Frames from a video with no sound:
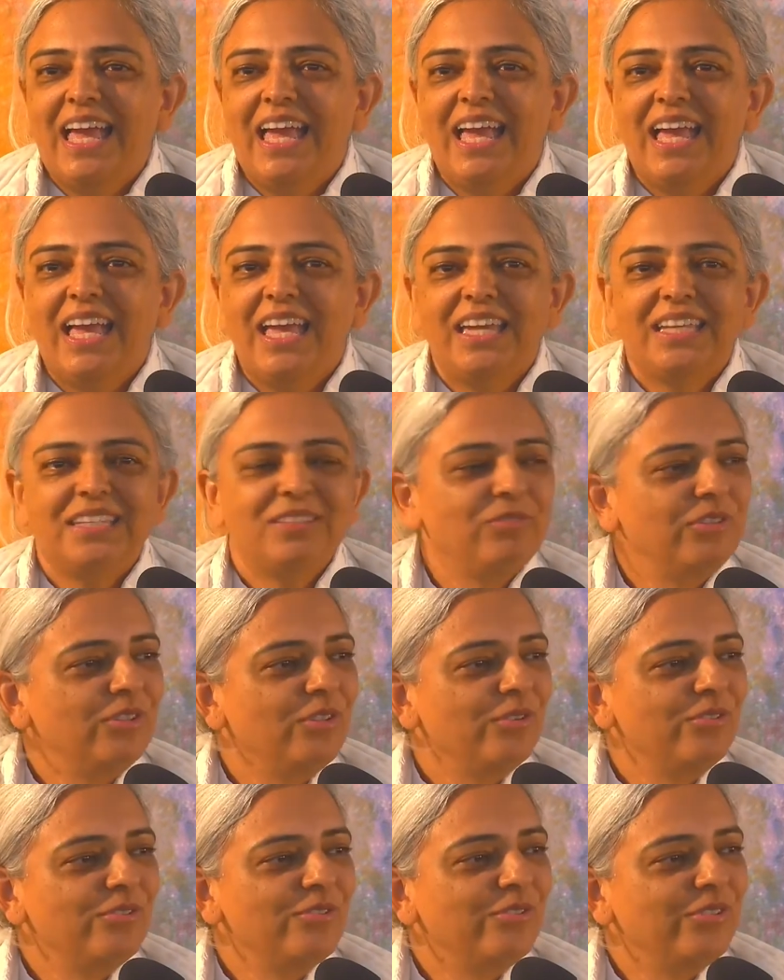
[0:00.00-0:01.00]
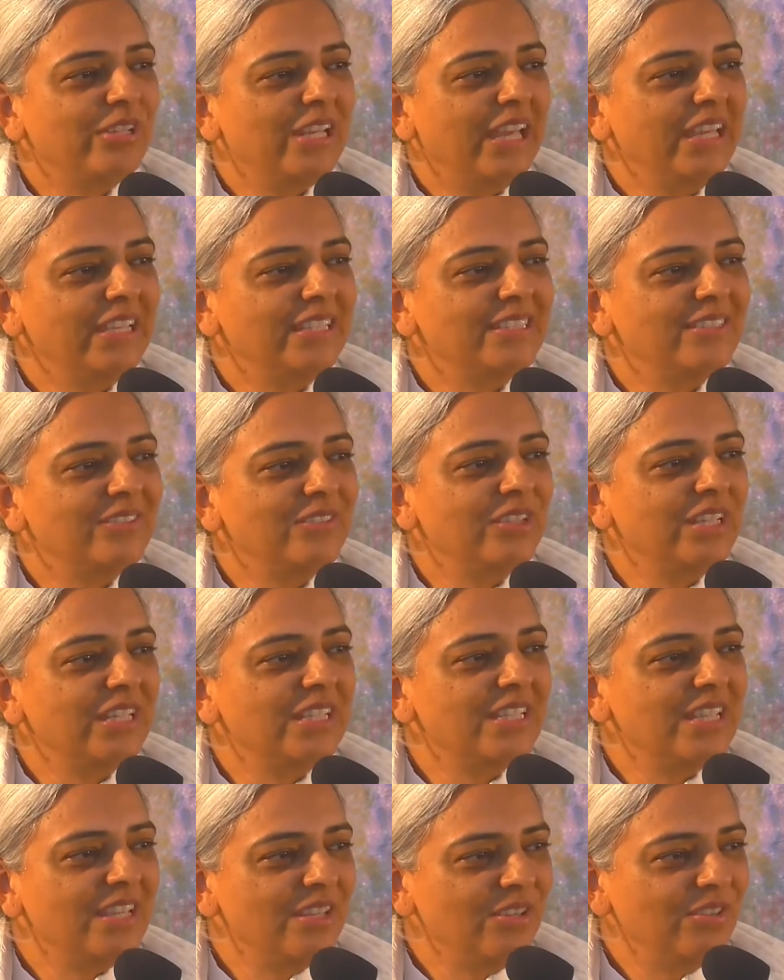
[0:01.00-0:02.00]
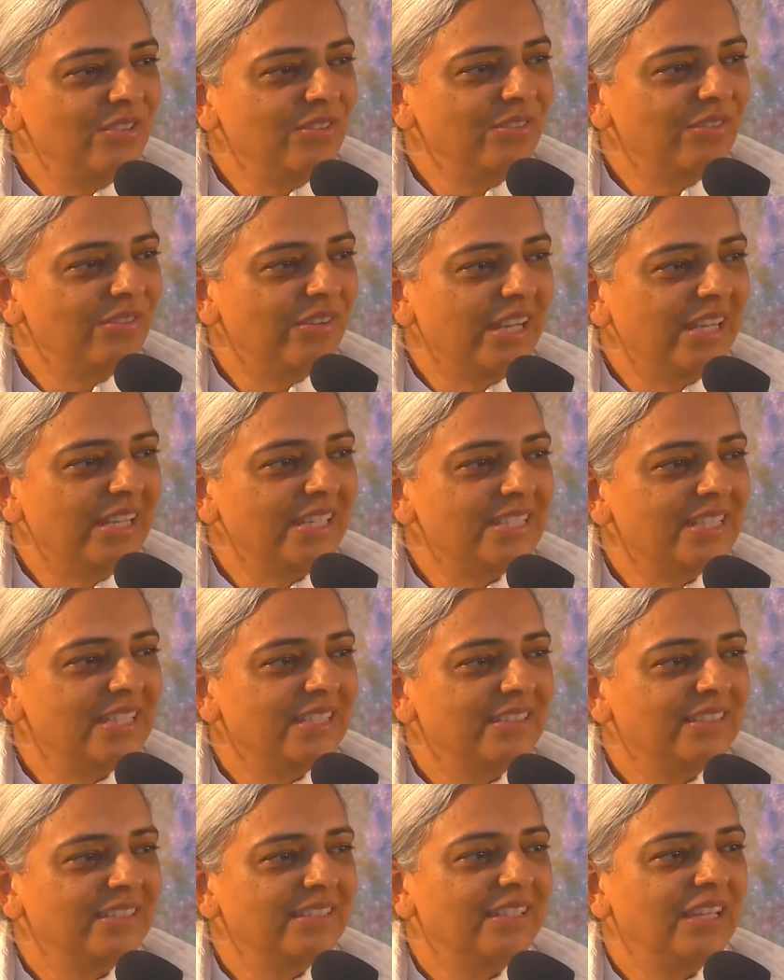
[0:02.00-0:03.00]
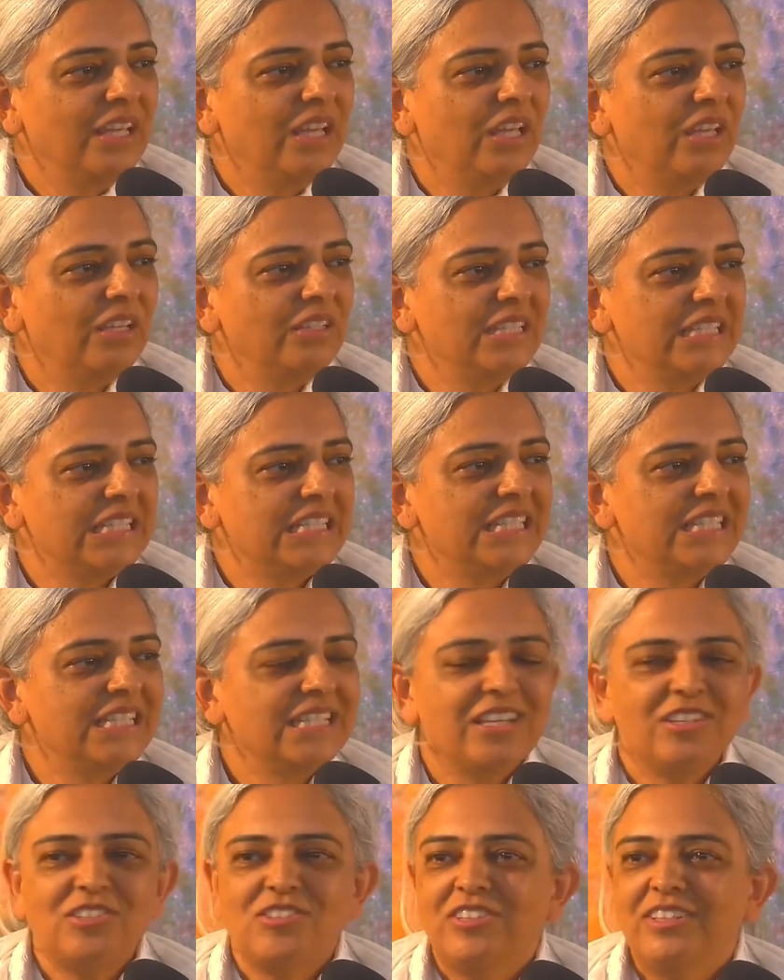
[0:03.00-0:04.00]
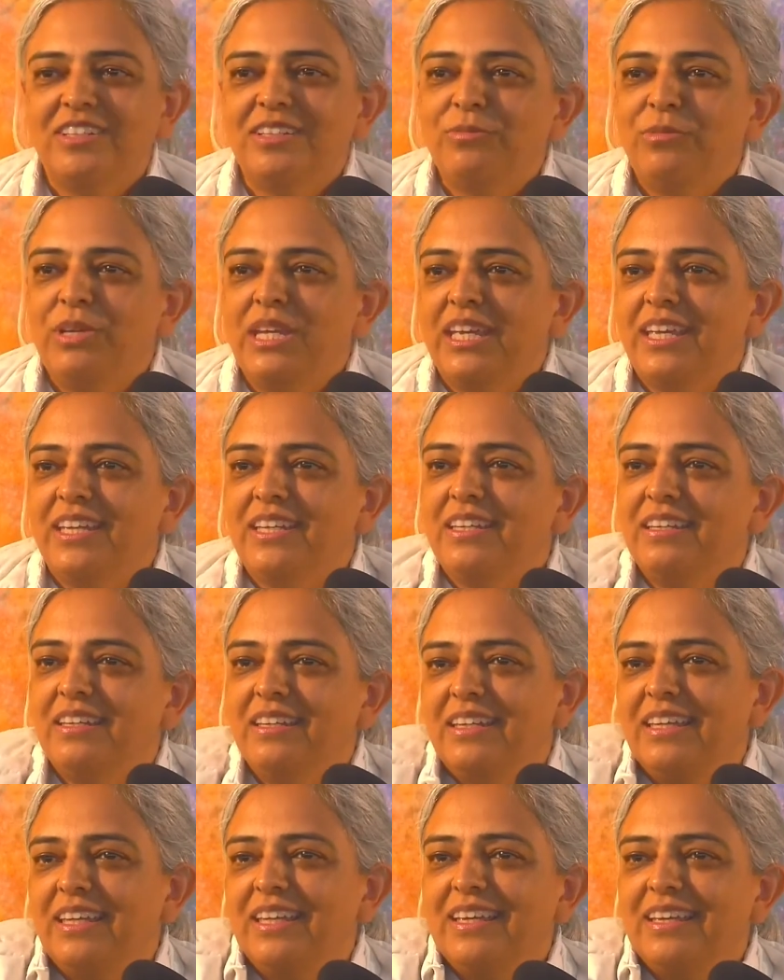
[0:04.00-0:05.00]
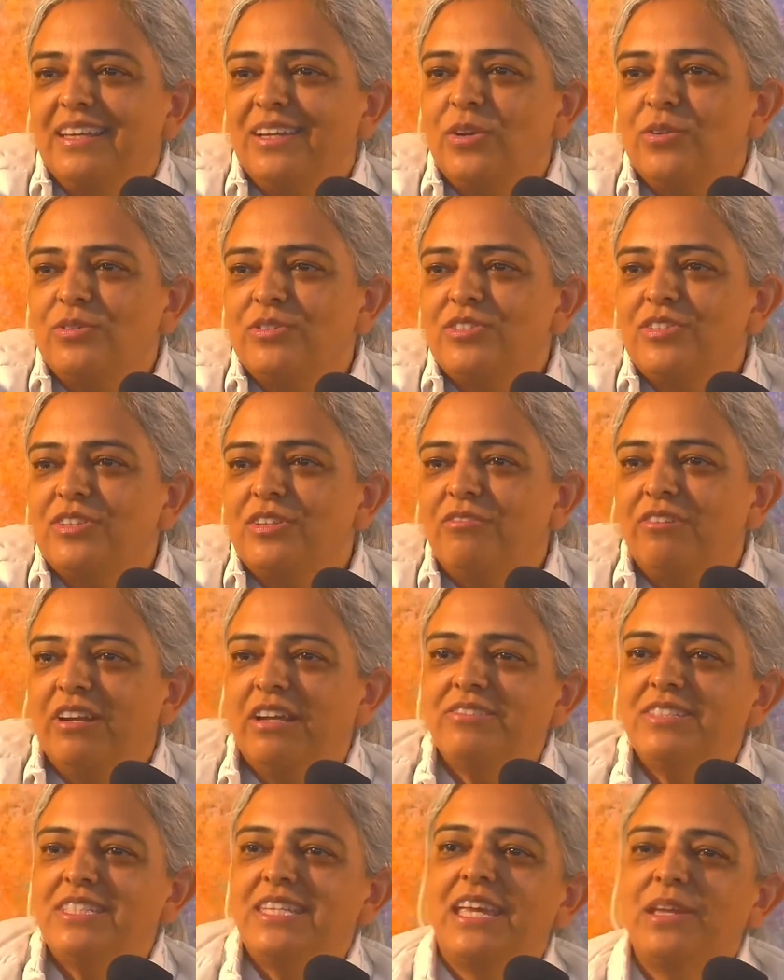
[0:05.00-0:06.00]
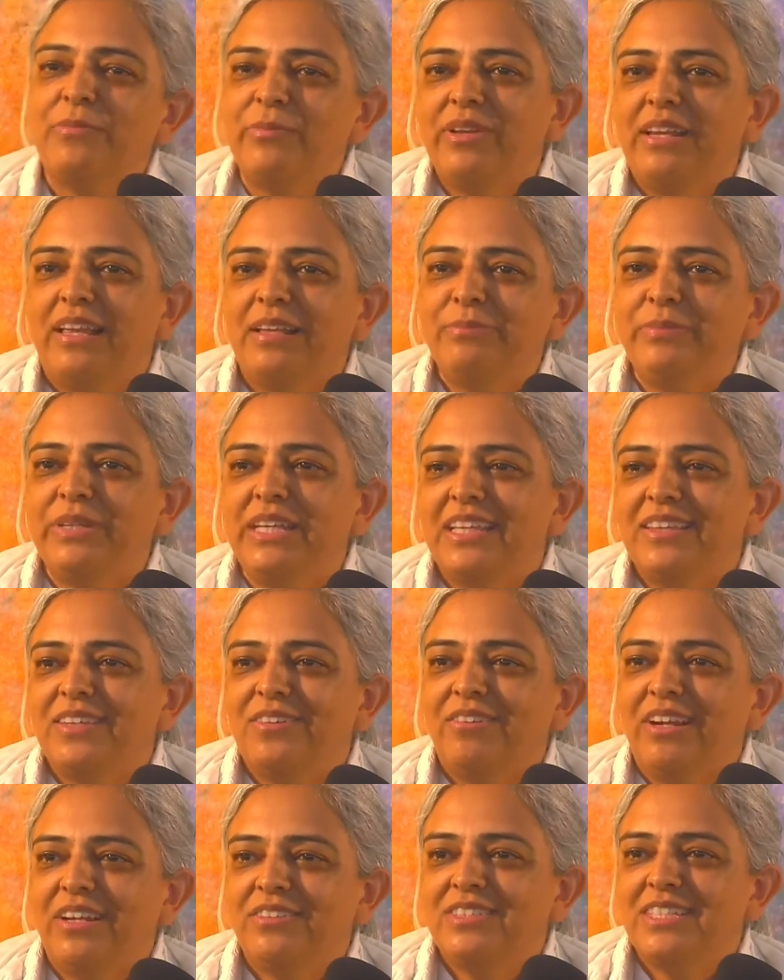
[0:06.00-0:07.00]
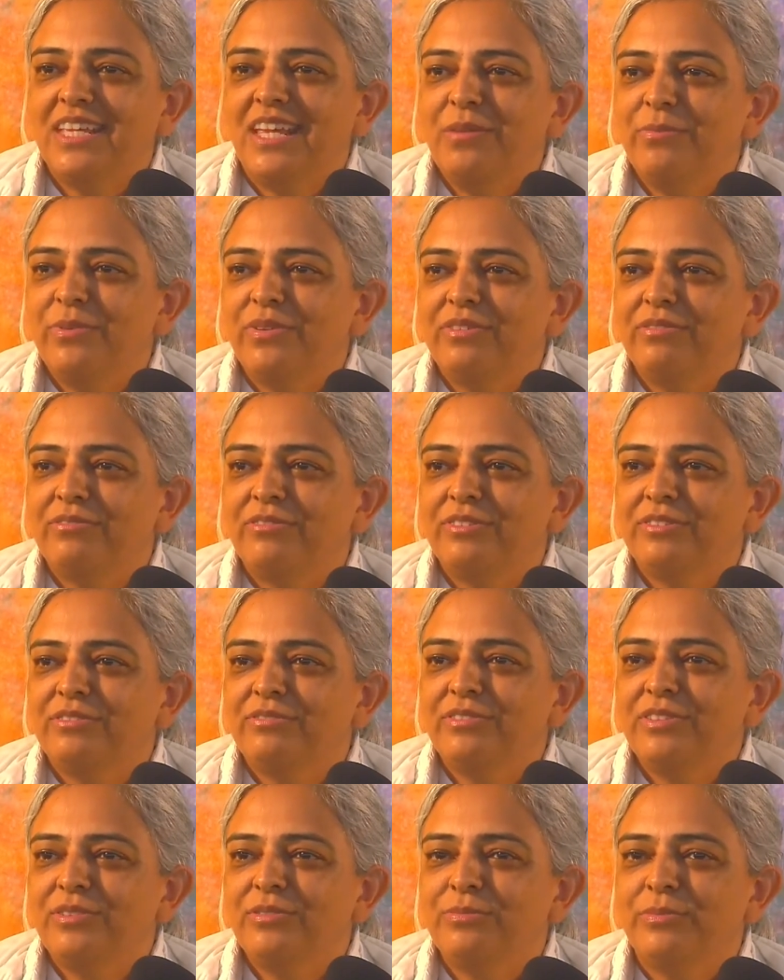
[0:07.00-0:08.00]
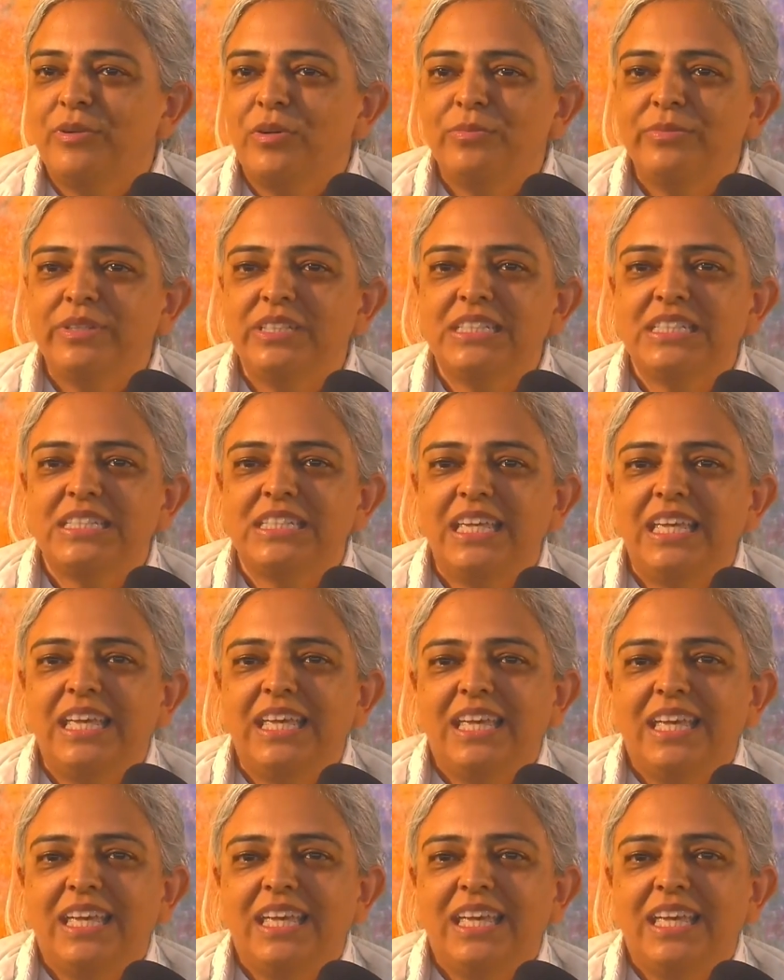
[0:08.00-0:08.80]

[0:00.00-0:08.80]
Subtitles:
And for those who'd like to continue, right, this discussion, we can go to the round table. I'll be at the round table for a few moments.